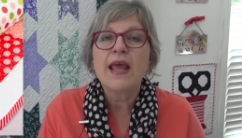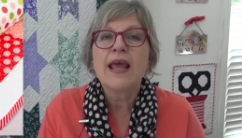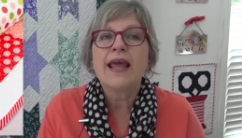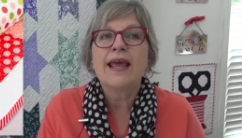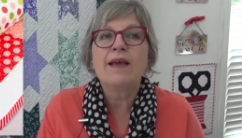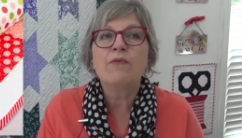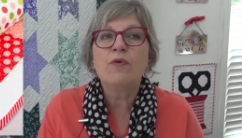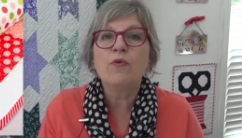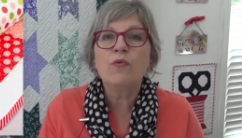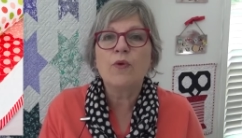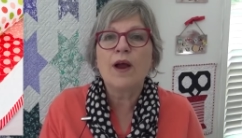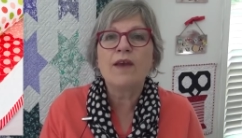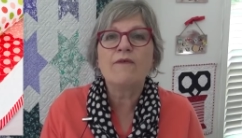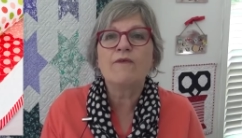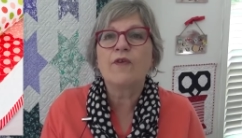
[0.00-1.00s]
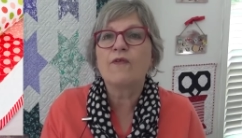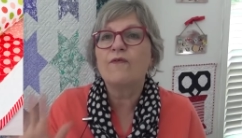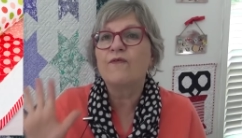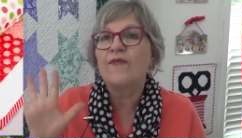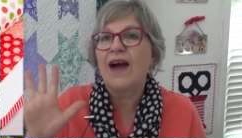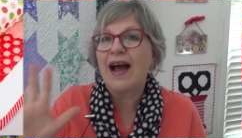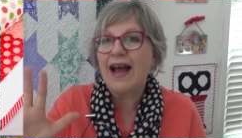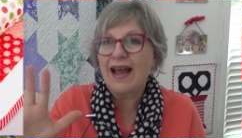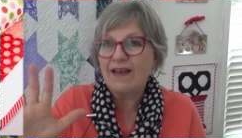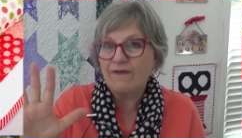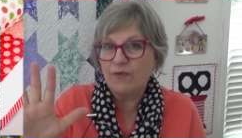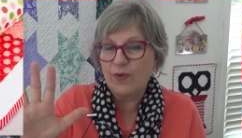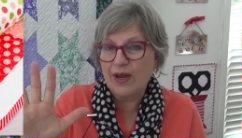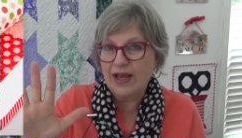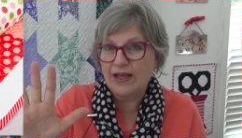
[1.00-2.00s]
It will run for five
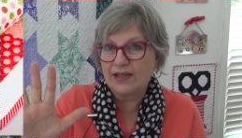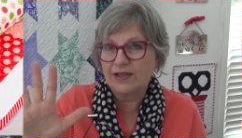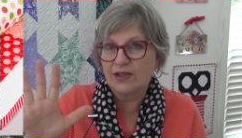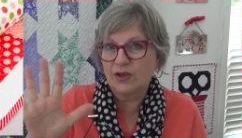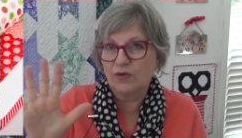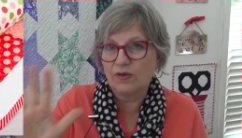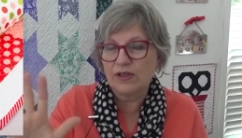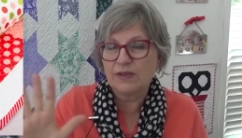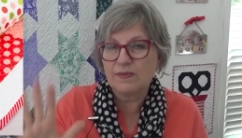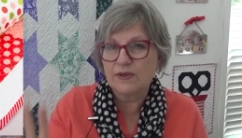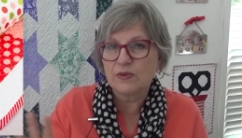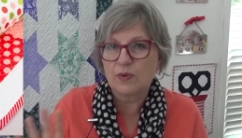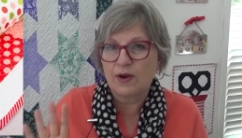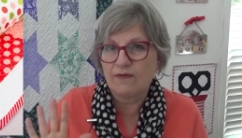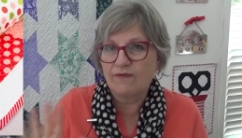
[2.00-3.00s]
weeks, the Christmas one,